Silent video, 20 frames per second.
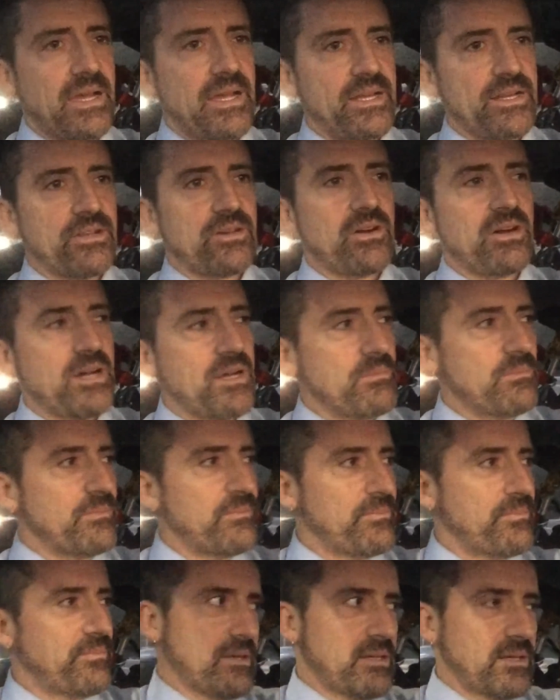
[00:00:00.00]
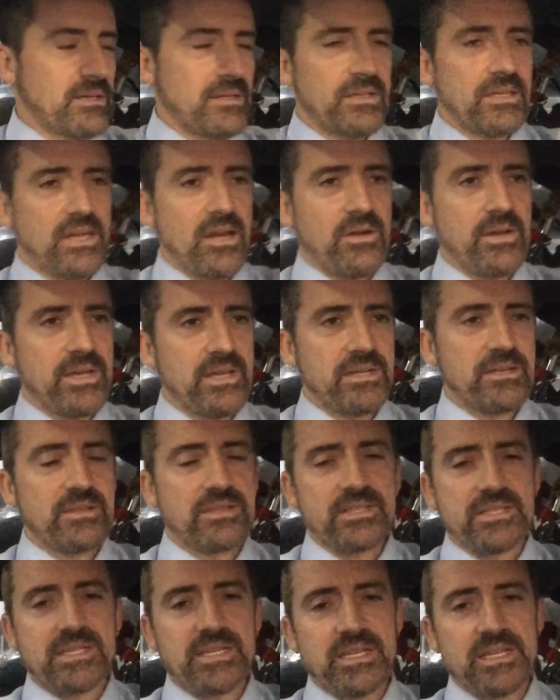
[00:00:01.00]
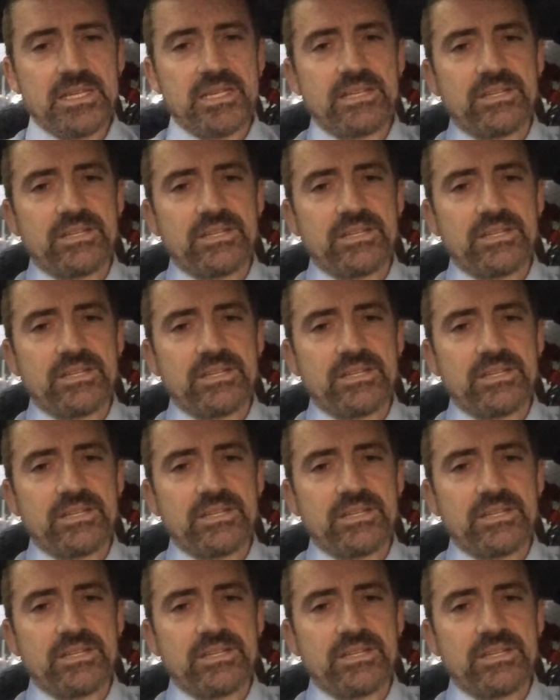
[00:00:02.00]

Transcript: And I'm going into the city